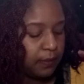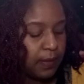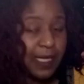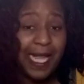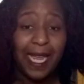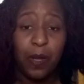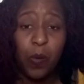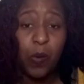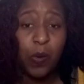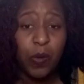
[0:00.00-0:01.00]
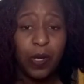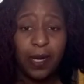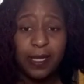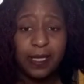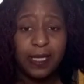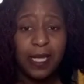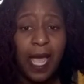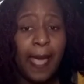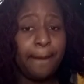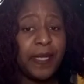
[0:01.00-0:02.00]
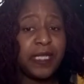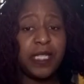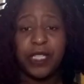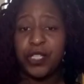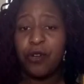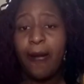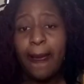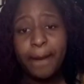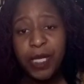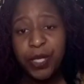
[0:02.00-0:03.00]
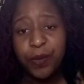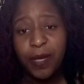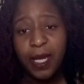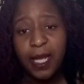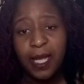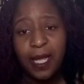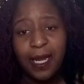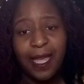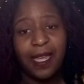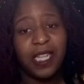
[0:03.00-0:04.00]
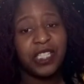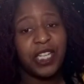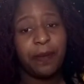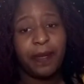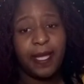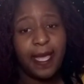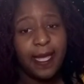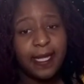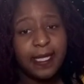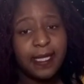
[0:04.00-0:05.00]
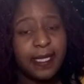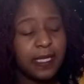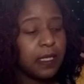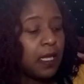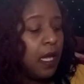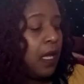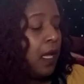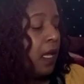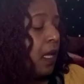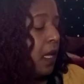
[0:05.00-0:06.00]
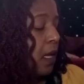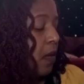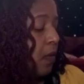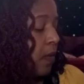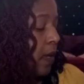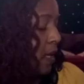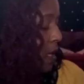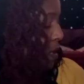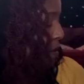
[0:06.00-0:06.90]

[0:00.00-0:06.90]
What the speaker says: psych wards, been to the trauma unit, JPS. Where